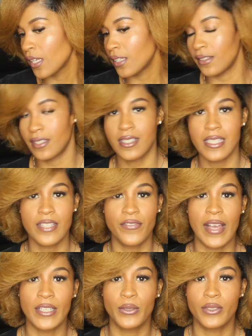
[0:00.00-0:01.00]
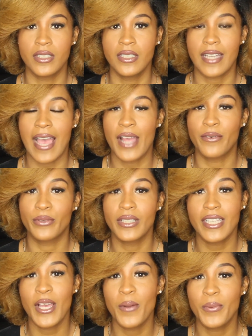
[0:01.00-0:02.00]
This is the final look. I
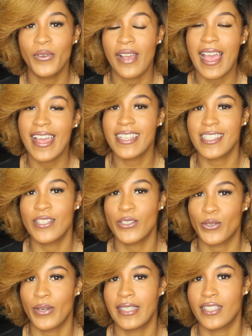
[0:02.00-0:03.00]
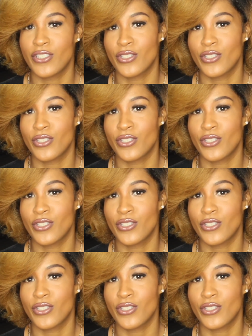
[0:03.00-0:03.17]
really hope you guys enjoyed this